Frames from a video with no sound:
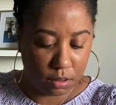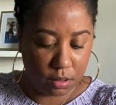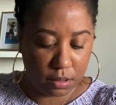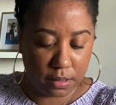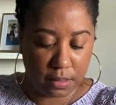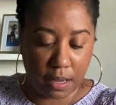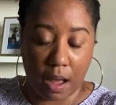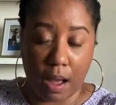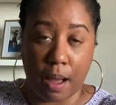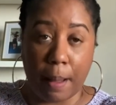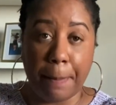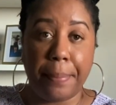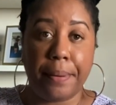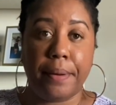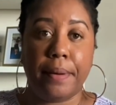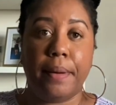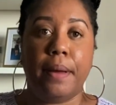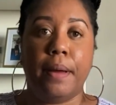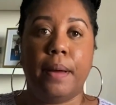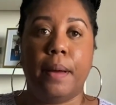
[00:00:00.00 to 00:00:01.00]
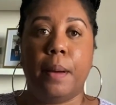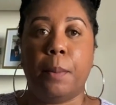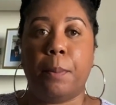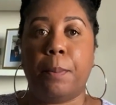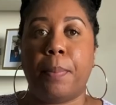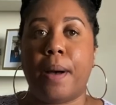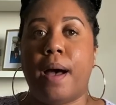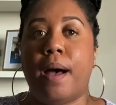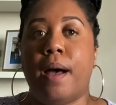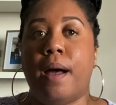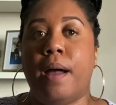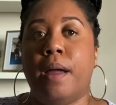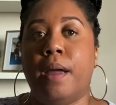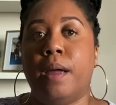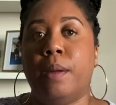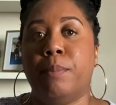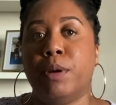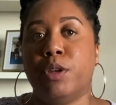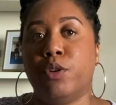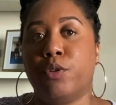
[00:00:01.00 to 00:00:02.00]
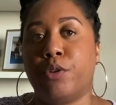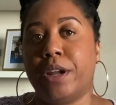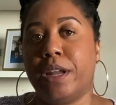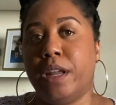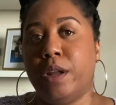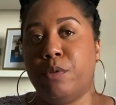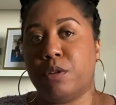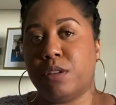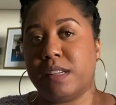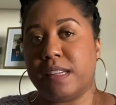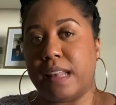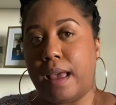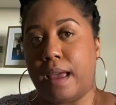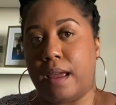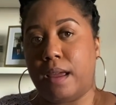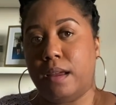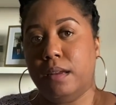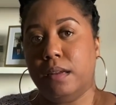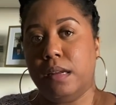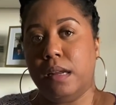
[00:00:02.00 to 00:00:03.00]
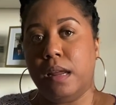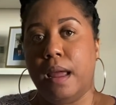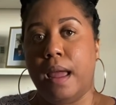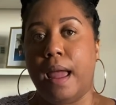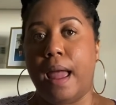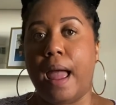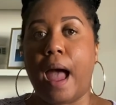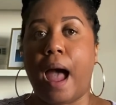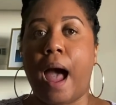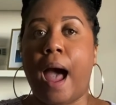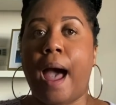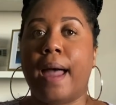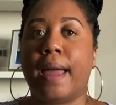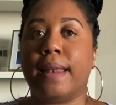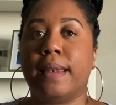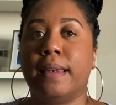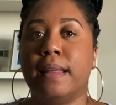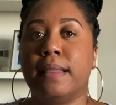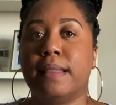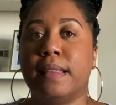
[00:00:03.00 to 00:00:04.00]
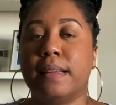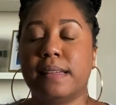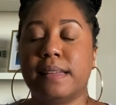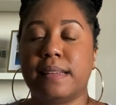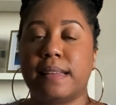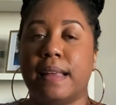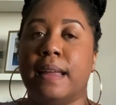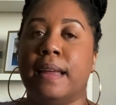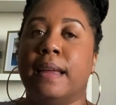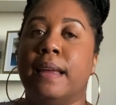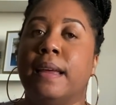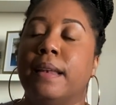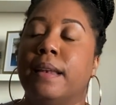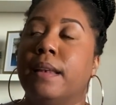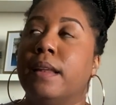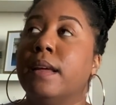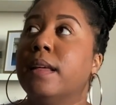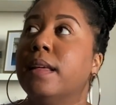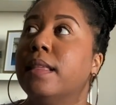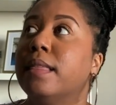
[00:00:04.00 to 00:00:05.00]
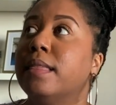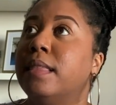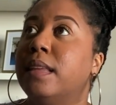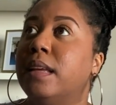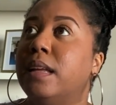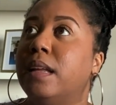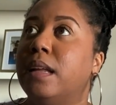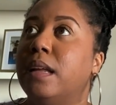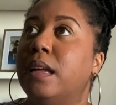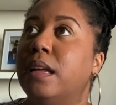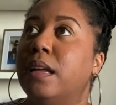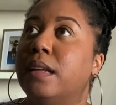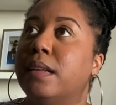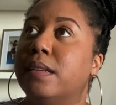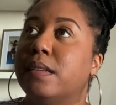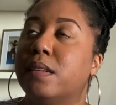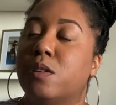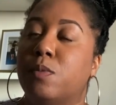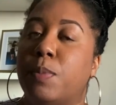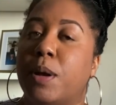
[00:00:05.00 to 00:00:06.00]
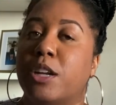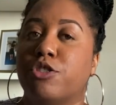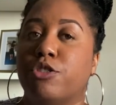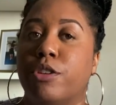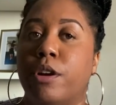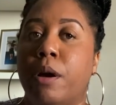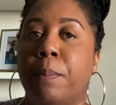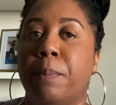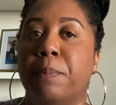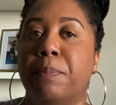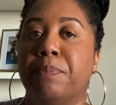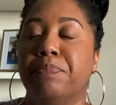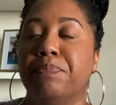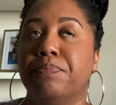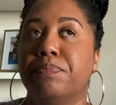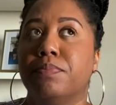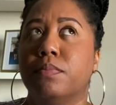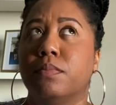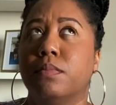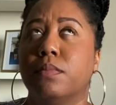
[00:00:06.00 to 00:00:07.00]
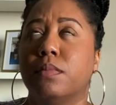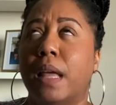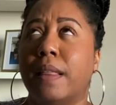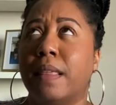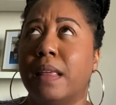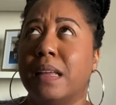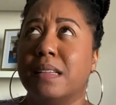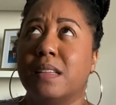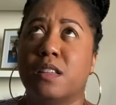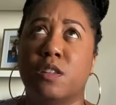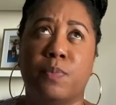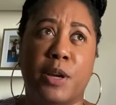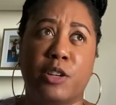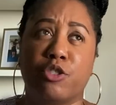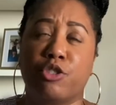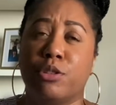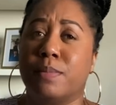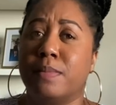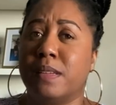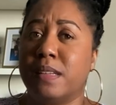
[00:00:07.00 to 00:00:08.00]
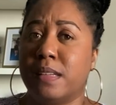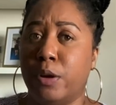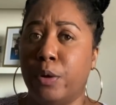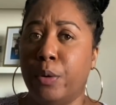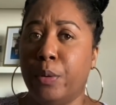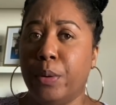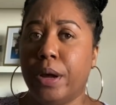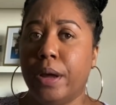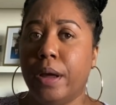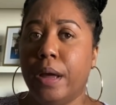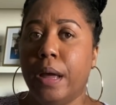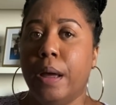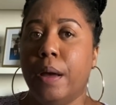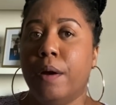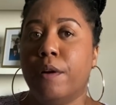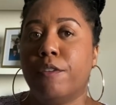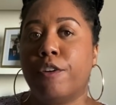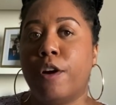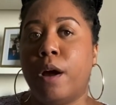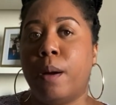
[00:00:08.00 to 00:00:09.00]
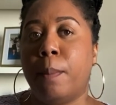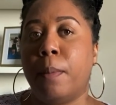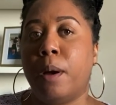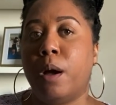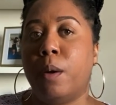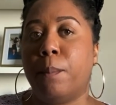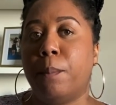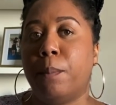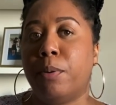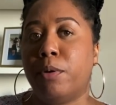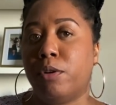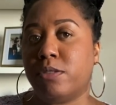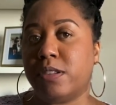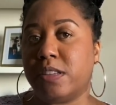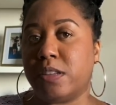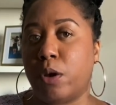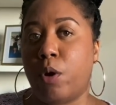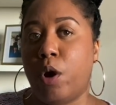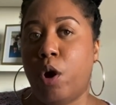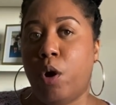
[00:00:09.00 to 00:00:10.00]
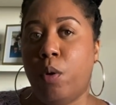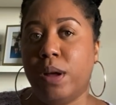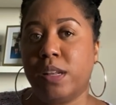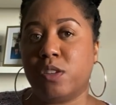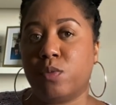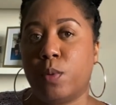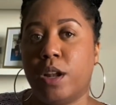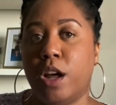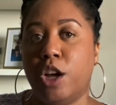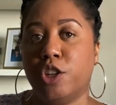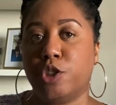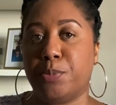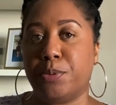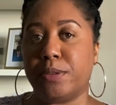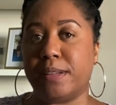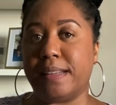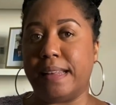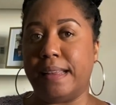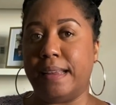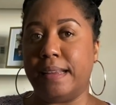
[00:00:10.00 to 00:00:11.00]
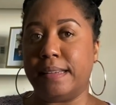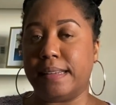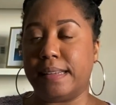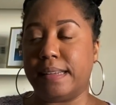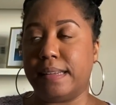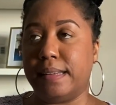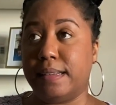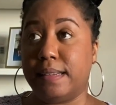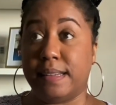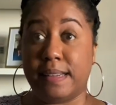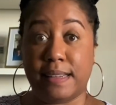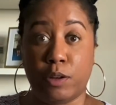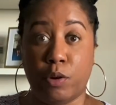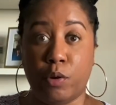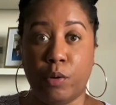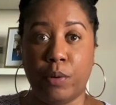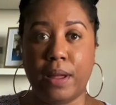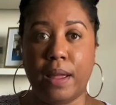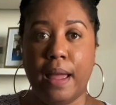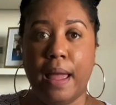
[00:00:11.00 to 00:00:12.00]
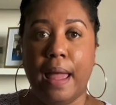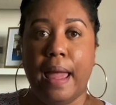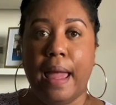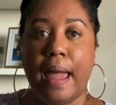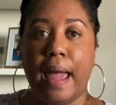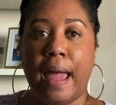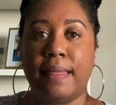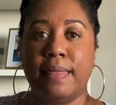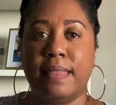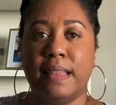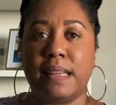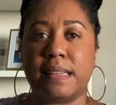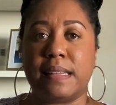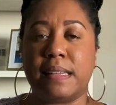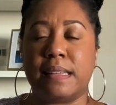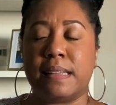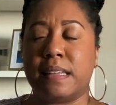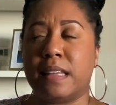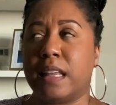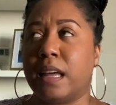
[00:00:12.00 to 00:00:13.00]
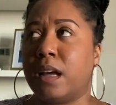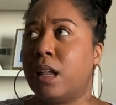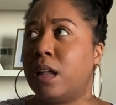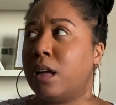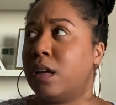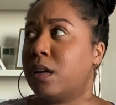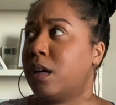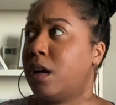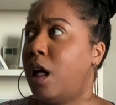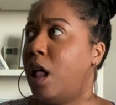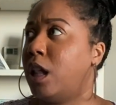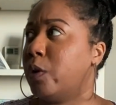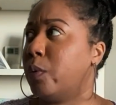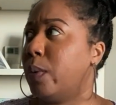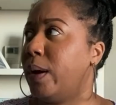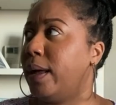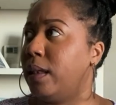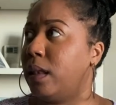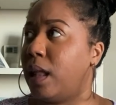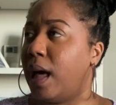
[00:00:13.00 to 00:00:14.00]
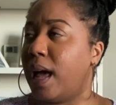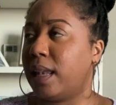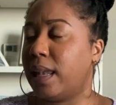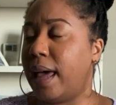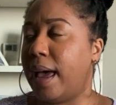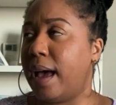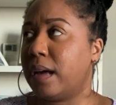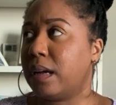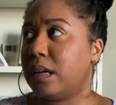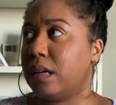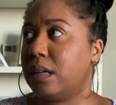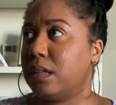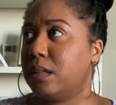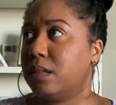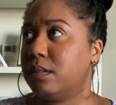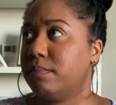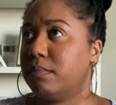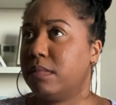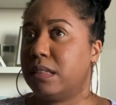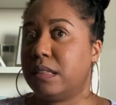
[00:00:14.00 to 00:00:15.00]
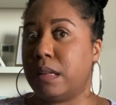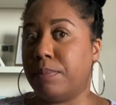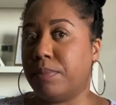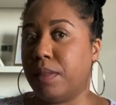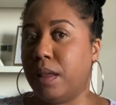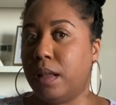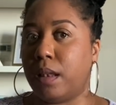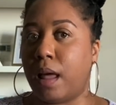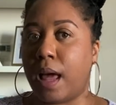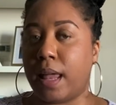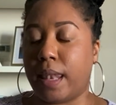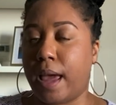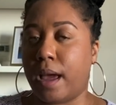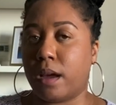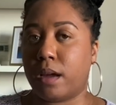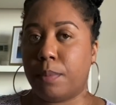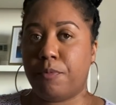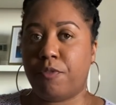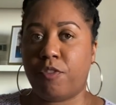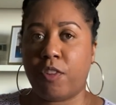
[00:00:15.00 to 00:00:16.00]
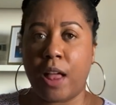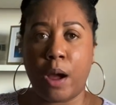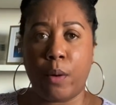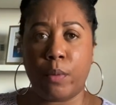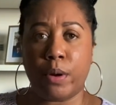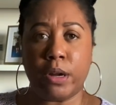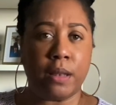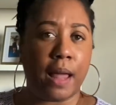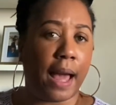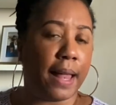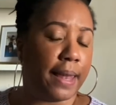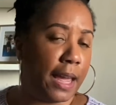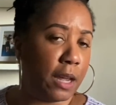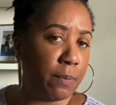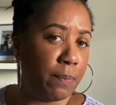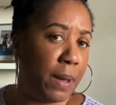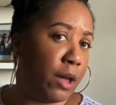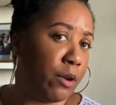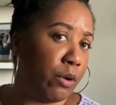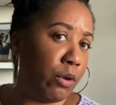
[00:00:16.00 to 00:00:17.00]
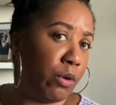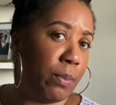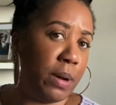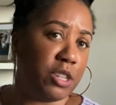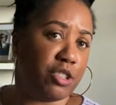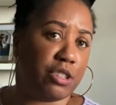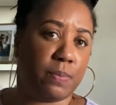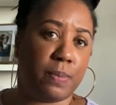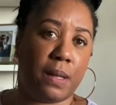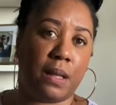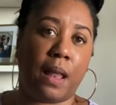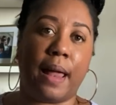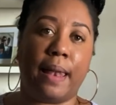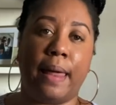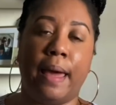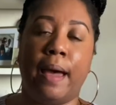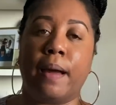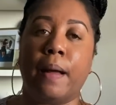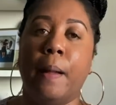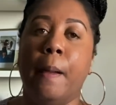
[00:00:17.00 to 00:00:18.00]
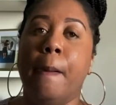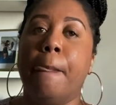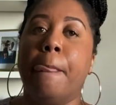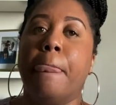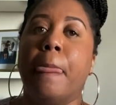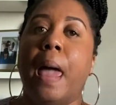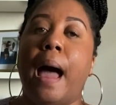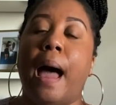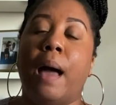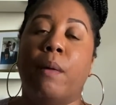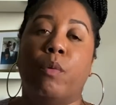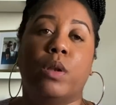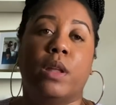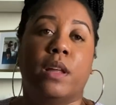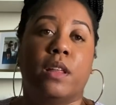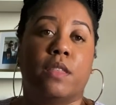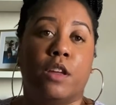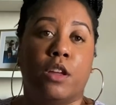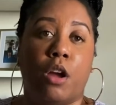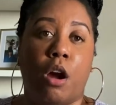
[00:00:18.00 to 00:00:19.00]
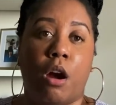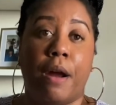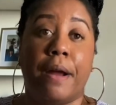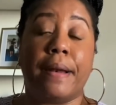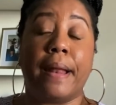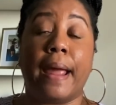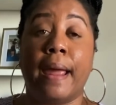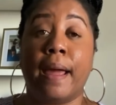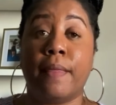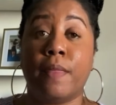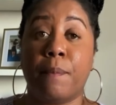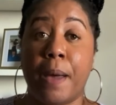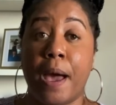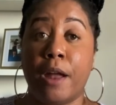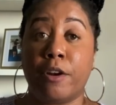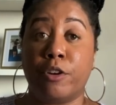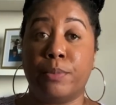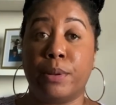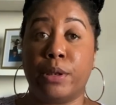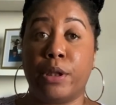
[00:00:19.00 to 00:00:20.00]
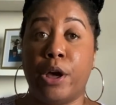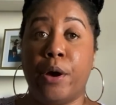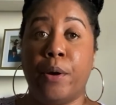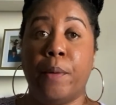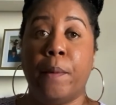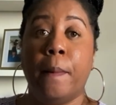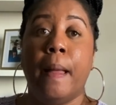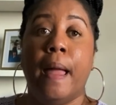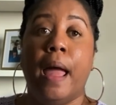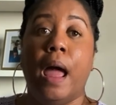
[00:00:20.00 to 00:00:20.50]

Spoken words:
top by Midori Hirose. I knit this in the Spectrum, I think it's Spectrum Silk from Purl Soho. It's 100% silk. And this is the colorway lilac, something lilac flower, lilac petal, might just be lilac. I will link the yarn and the pattern below.